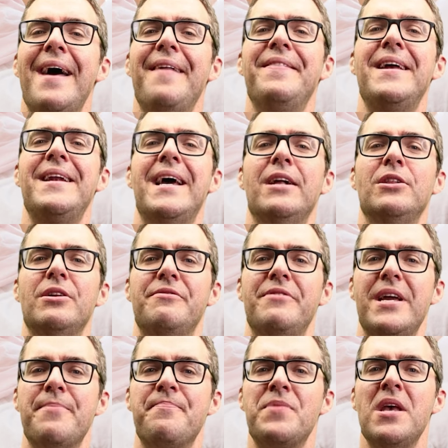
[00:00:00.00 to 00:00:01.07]
And then
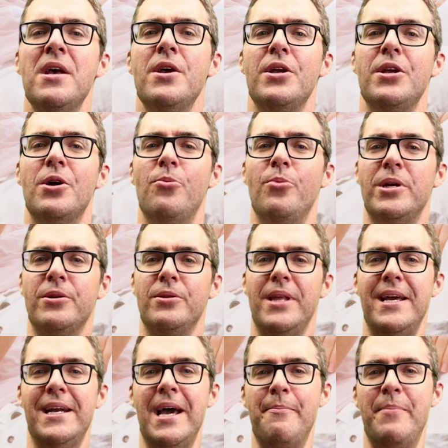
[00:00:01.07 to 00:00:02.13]
elevate. You know, when you're
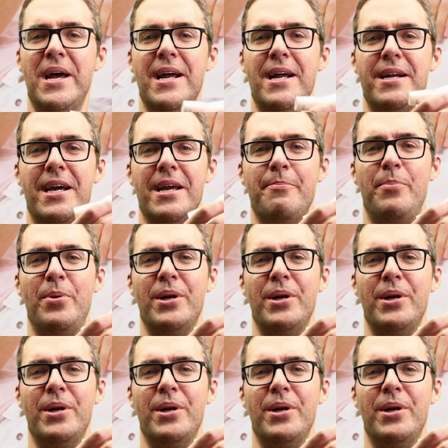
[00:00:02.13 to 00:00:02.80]
laying at bed at night,